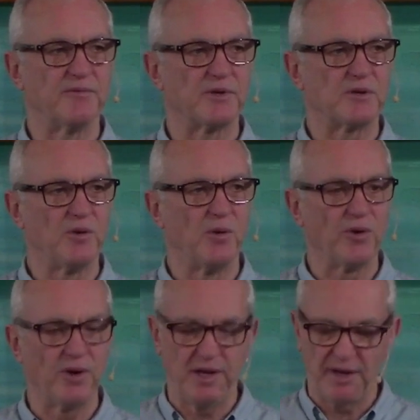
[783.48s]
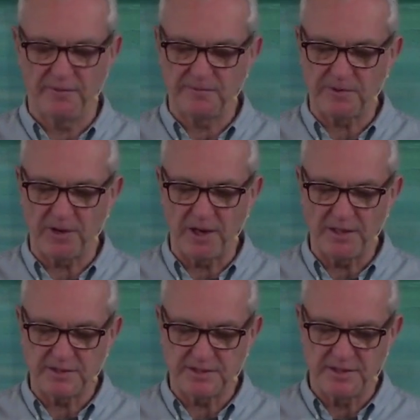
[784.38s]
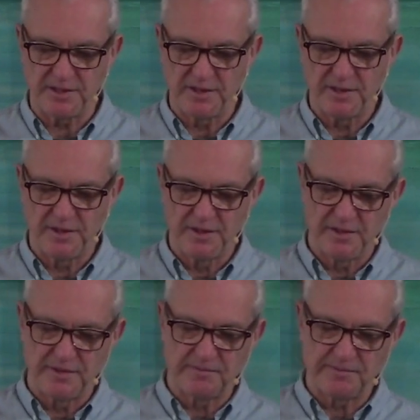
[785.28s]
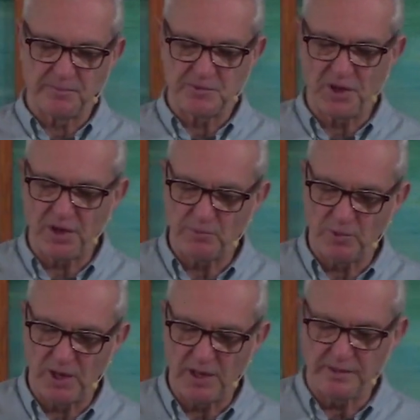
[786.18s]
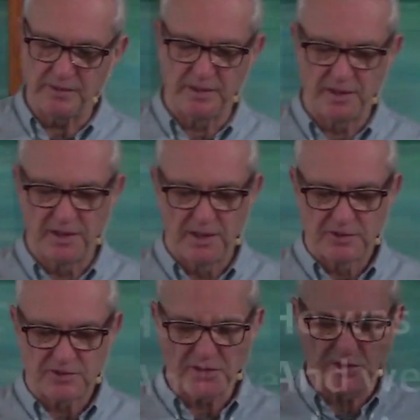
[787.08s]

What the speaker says: the glory of Christ. From John 1, "So the